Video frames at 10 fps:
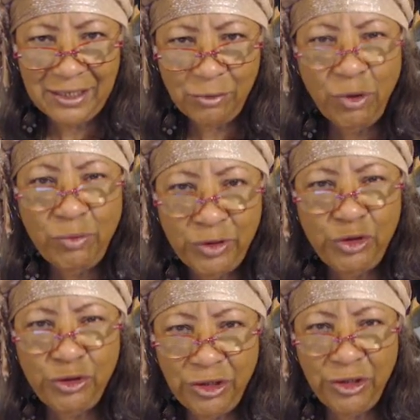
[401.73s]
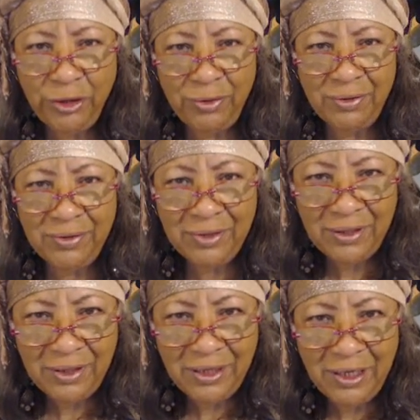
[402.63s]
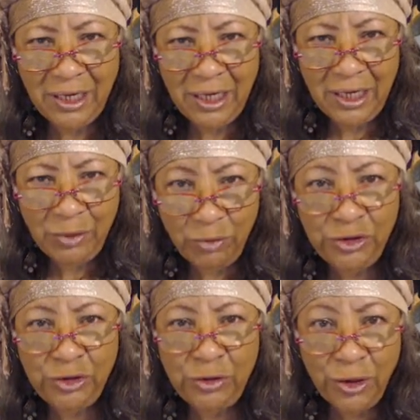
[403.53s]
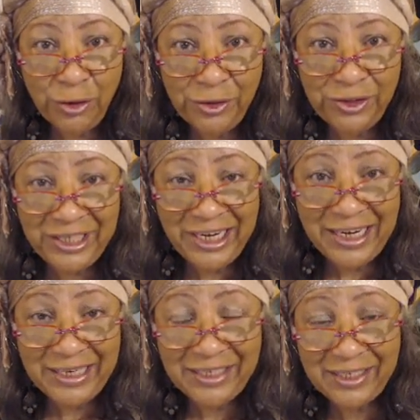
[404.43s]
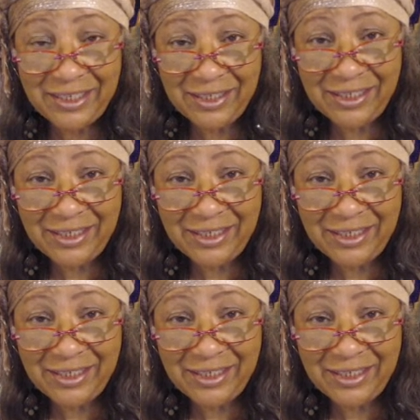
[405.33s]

What would you do? Would you learn chess?